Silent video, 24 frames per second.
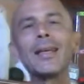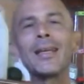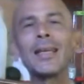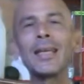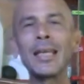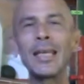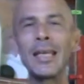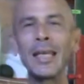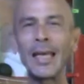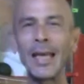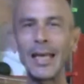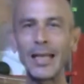
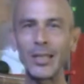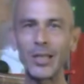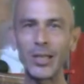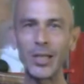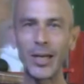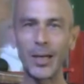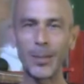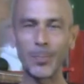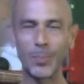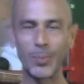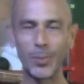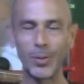
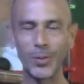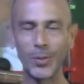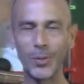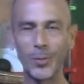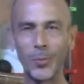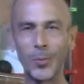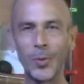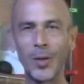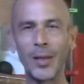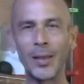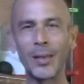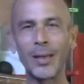ketchup
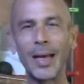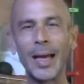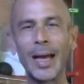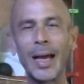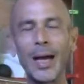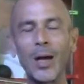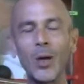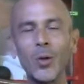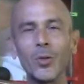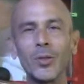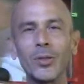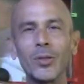
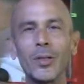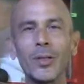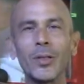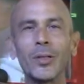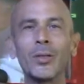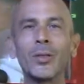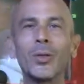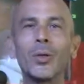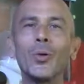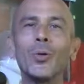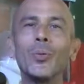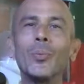without
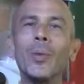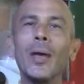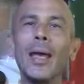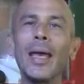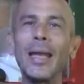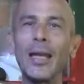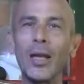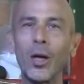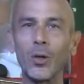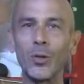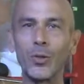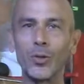
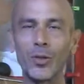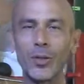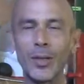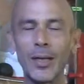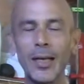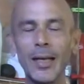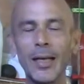tomatoes.